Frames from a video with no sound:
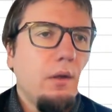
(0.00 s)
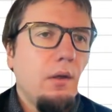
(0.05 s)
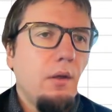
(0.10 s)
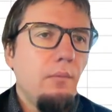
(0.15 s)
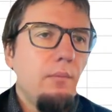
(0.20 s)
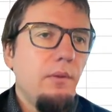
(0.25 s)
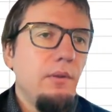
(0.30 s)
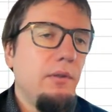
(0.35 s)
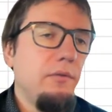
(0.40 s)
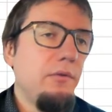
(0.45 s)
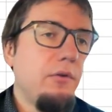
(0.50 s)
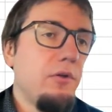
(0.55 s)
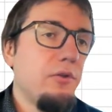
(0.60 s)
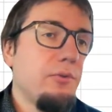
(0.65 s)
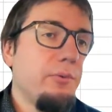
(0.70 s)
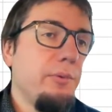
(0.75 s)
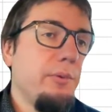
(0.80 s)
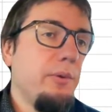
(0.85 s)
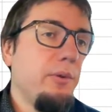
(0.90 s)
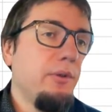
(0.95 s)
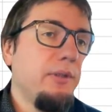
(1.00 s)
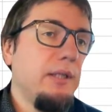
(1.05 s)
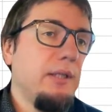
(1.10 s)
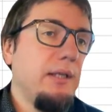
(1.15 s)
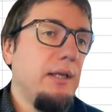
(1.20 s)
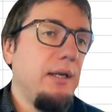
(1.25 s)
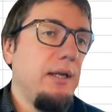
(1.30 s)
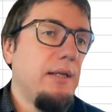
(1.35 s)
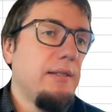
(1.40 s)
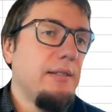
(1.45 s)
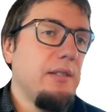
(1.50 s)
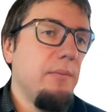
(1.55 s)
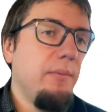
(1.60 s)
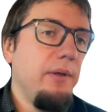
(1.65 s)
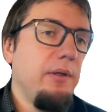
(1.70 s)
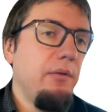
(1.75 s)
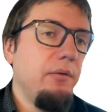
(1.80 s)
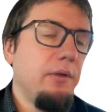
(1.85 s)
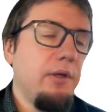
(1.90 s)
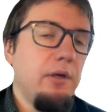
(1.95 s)
But of course, we won't analyze it by
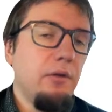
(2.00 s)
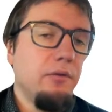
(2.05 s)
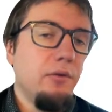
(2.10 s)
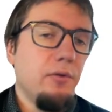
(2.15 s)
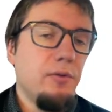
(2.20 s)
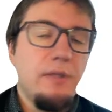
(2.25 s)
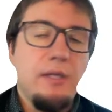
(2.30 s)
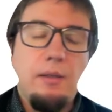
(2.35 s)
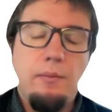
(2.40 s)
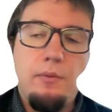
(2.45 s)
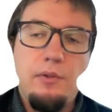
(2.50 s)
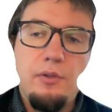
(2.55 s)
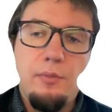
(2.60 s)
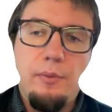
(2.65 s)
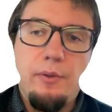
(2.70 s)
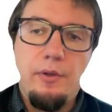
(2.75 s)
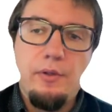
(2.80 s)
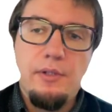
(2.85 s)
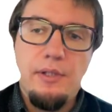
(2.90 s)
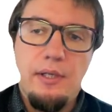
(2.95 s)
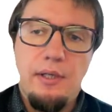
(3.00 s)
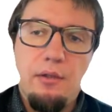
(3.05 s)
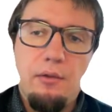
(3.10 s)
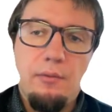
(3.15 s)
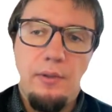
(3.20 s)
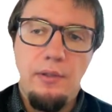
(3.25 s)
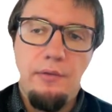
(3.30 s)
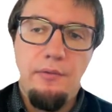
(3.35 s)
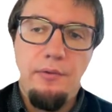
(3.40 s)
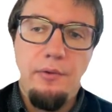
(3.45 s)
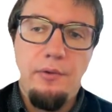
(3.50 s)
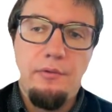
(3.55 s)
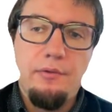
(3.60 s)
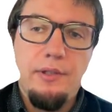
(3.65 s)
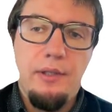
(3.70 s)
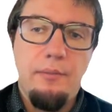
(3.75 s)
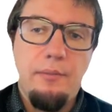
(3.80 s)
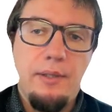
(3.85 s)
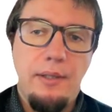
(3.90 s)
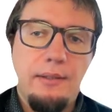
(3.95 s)
looking on those numbers because there are quite few of
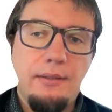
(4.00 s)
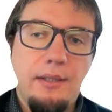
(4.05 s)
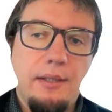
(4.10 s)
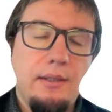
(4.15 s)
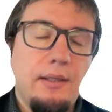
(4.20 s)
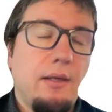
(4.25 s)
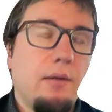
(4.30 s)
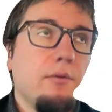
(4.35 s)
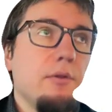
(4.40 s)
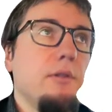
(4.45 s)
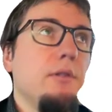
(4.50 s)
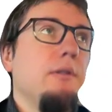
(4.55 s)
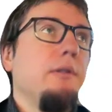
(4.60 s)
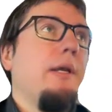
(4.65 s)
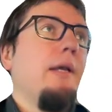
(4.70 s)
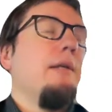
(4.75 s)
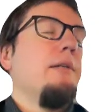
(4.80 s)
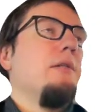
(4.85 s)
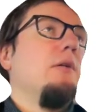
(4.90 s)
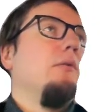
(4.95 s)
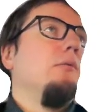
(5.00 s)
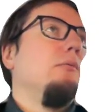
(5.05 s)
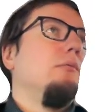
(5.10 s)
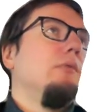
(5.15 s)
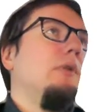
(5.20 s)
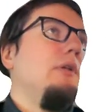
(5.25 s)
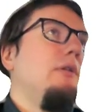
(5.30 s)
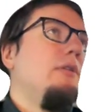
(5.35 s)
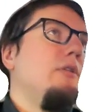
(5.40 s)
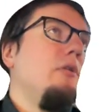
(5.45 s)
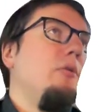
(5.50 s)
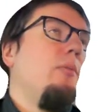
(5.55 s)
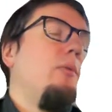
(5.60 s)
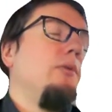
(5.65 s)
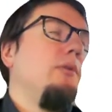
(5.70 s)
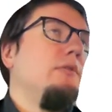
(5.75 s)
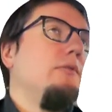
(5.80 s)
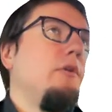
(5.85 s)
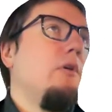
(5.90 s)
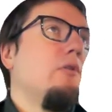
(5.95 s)
them, like 10,000. Yeah, so there is no
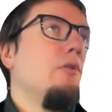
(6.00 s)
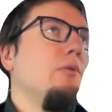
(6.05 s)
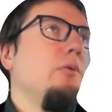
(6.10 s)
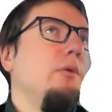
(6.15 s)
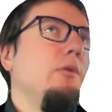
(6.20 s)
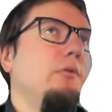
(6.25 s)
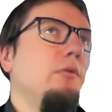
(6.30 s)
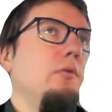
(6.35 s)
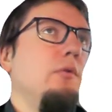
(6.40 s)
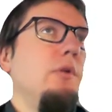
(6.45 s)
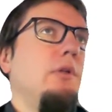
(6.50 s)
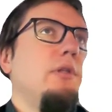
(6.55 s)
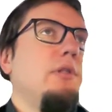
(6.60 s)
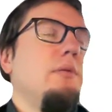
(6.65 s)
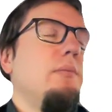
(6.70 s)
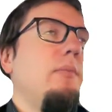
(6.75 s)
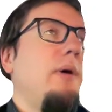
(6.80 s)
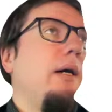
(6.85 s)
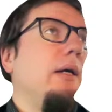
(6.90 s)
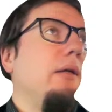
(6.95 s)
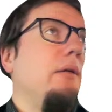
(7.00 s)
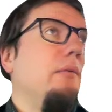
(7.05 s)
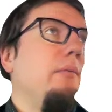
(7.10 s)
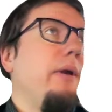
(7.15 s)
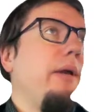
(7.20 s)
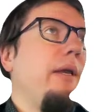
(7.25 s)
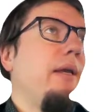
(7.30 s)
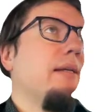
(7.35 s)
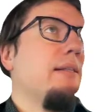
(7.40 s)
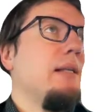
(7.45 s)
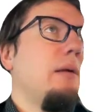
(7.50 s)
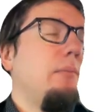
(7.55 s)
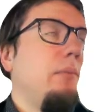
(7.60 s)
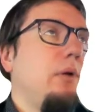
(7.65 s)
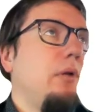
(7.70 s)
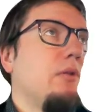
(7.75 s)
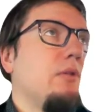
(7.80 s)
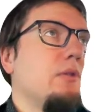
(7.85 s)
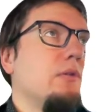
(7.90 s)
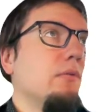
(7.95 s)
point. Of course, we'll do this by making some
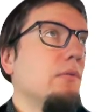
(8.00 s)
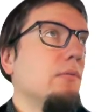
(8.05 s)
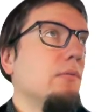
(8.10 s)
plots.